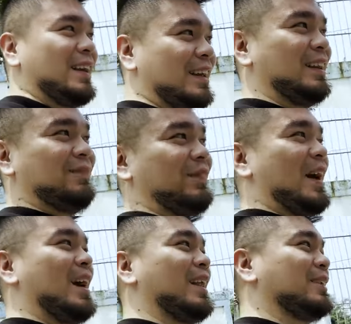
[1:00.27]
init,
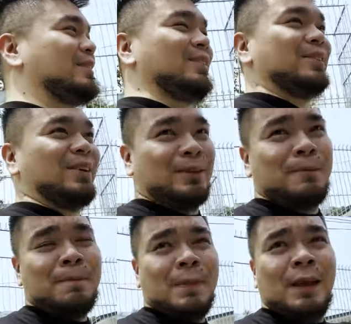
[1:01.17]
pare. So yun,
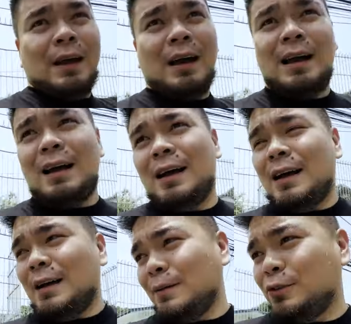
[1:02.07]

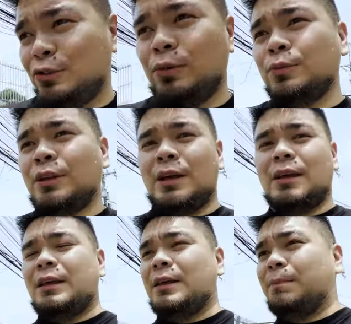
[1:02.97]
gusto ko muna
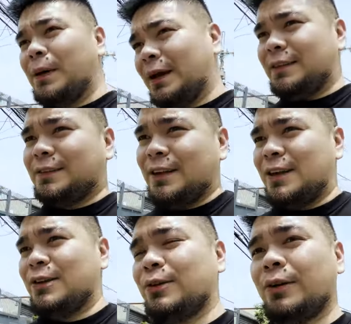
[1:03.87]
ipakita sa
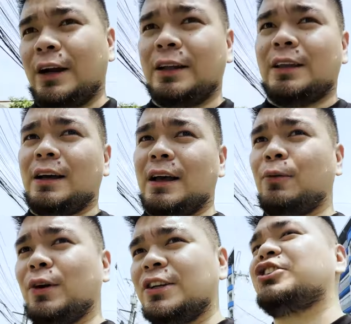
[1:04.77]
inyo tong Creta. I
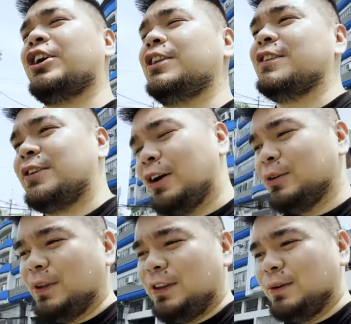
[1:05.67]
want to share this car
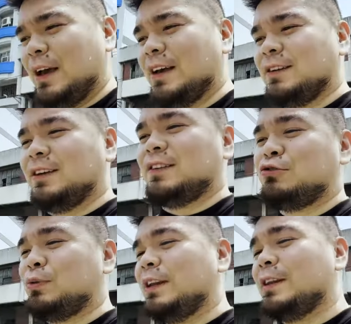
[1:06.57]
with you guys because it's
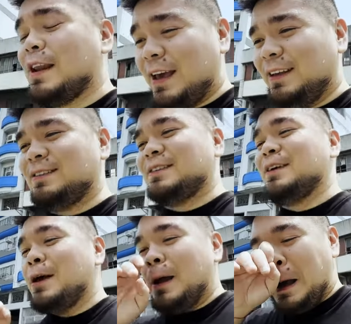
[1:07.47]
really nice.
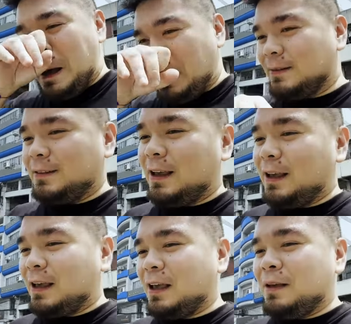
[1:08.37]
It's
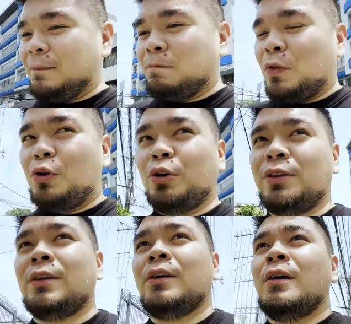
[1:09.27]
a
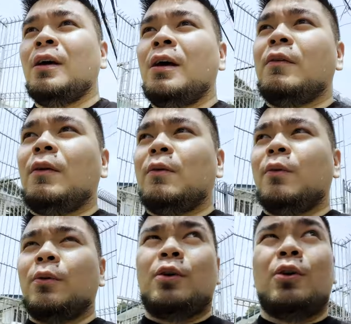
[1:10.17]

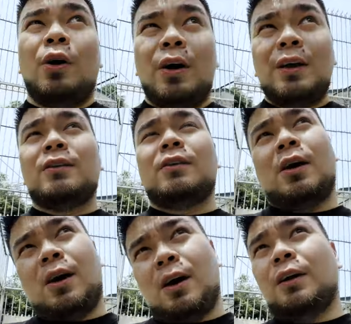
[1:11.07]
good
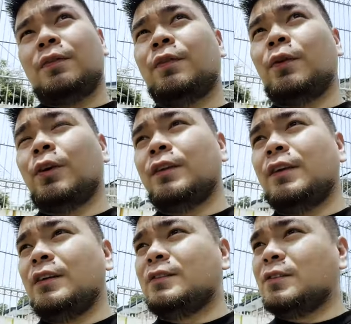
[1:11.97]
car for
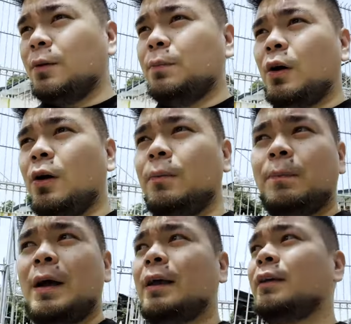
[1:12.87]
the
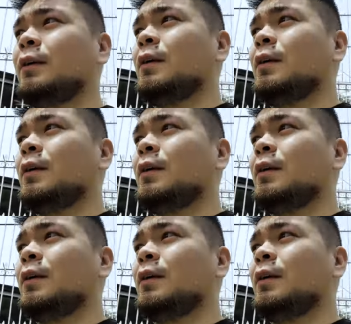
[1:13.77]
subcompact